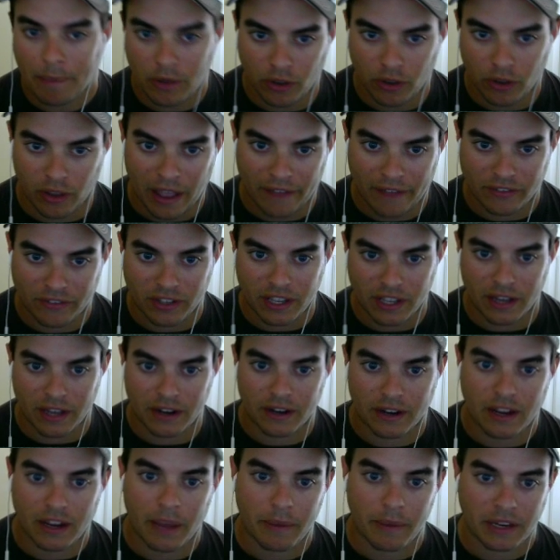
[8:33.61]
You'll have to get
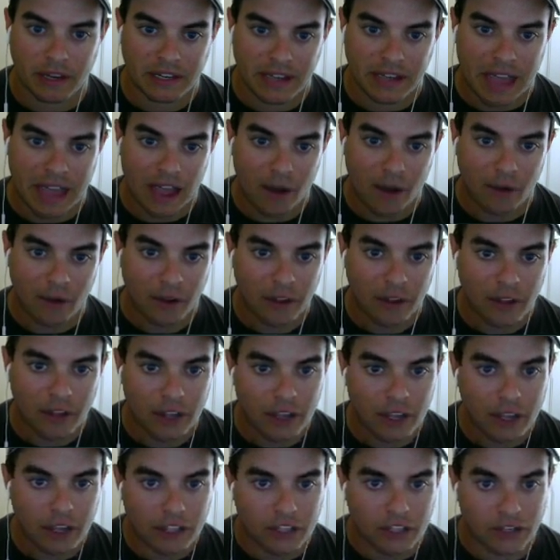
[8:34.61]
it coming down.
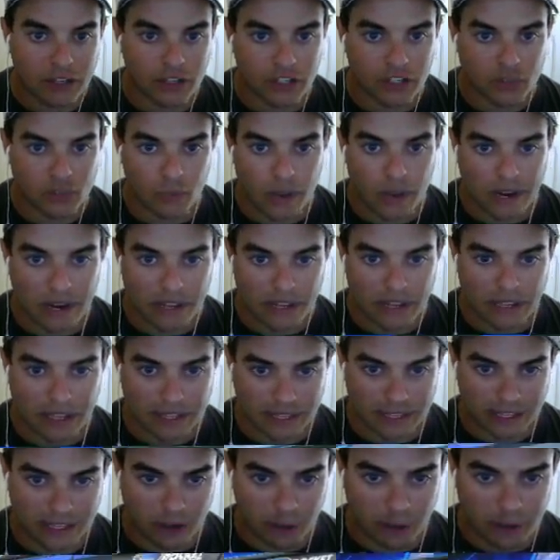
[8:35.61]
So just waiting a
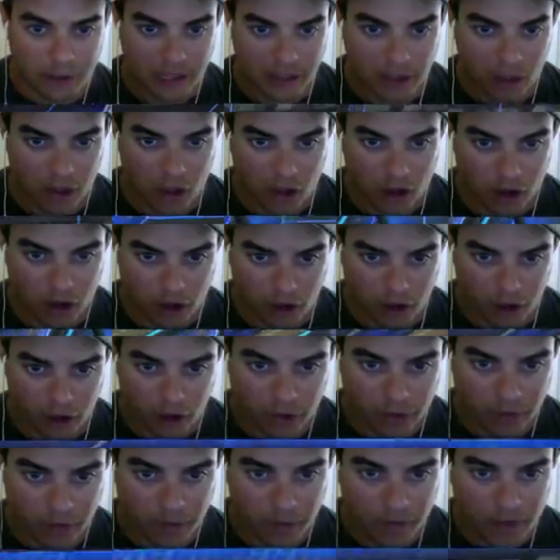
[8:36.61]
little bit longer
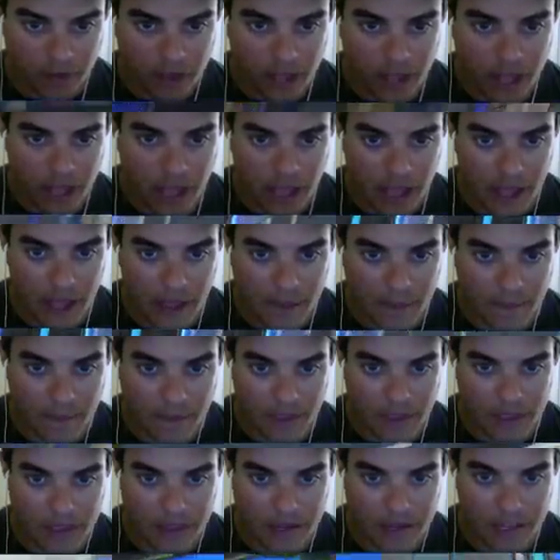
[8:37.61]
and
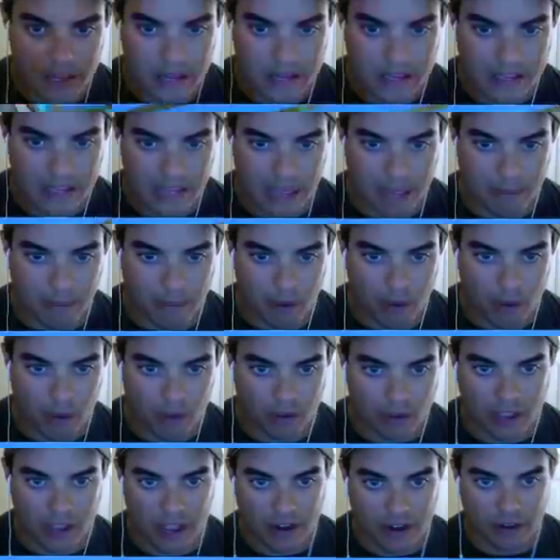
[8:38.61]
hitting that ball
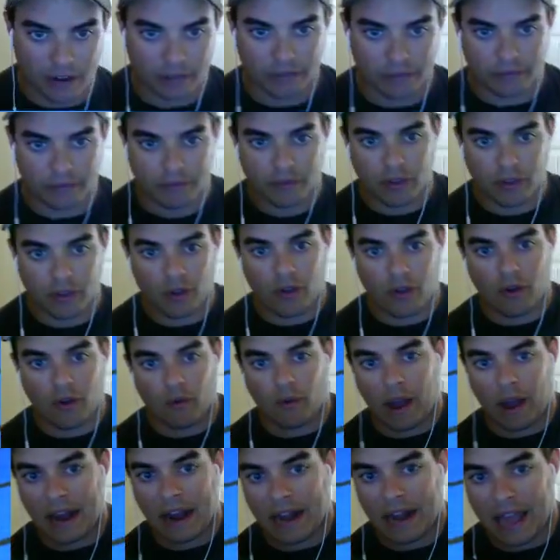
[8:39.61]
kind of
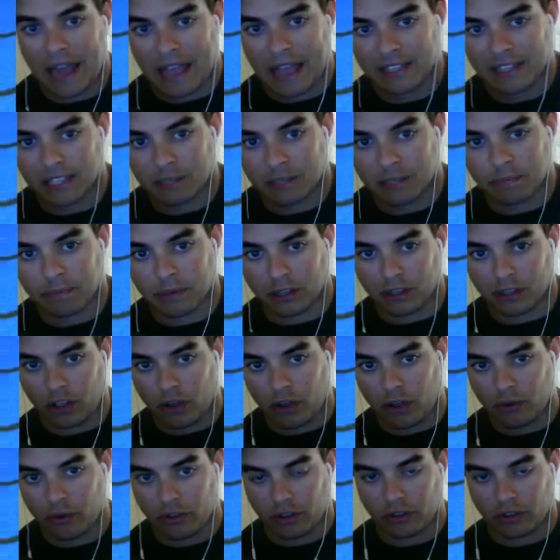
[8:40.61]
right as it's
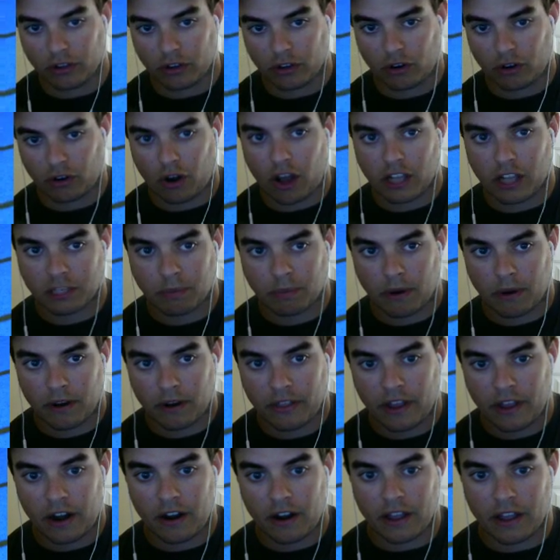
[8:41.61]
below the crossbar
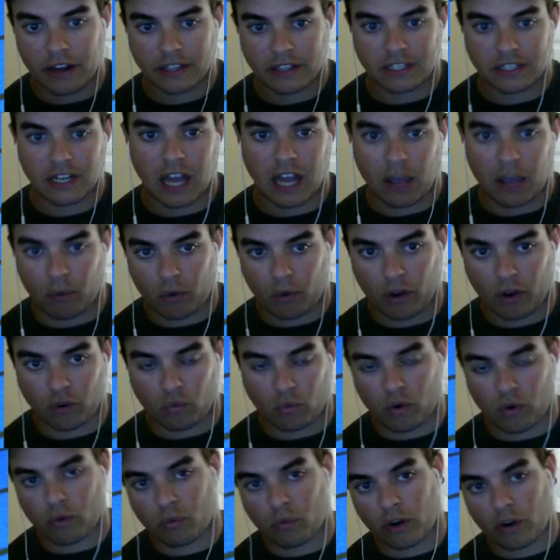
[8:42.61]
there, and it's not one
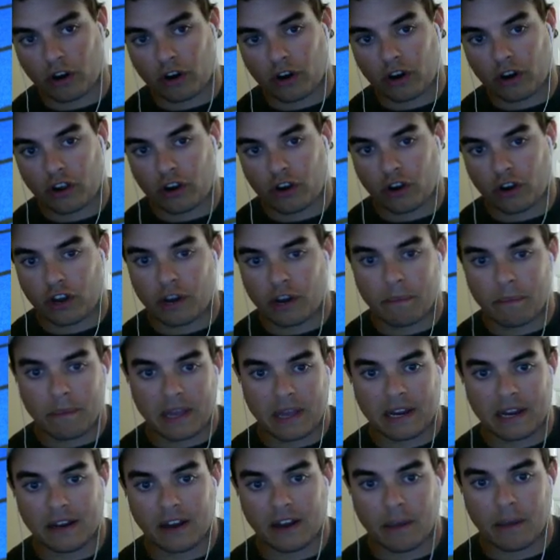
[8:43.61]
where you're going to meet
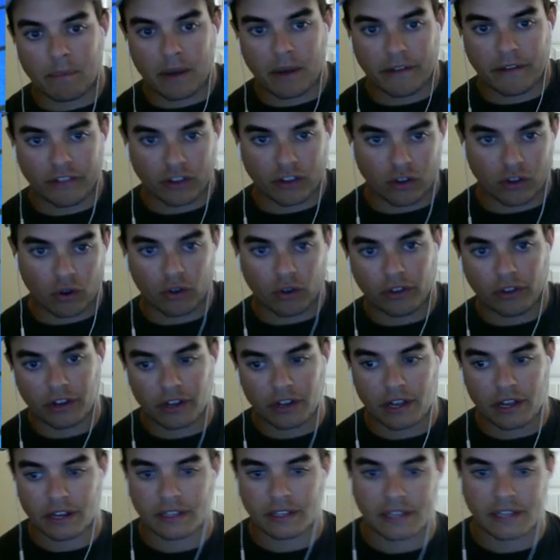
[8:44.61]
it above the goal and
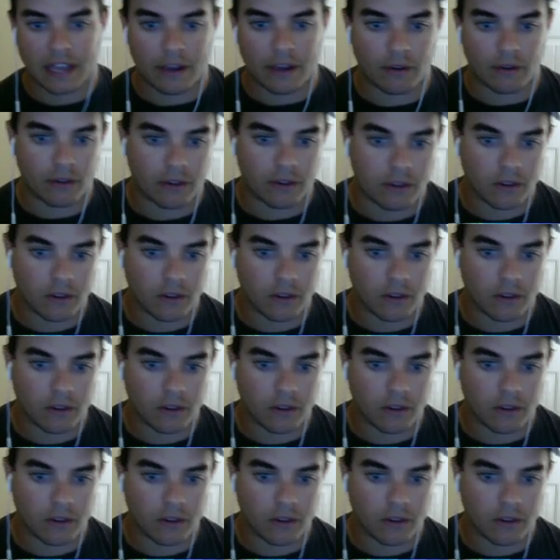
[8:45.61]
hit it down.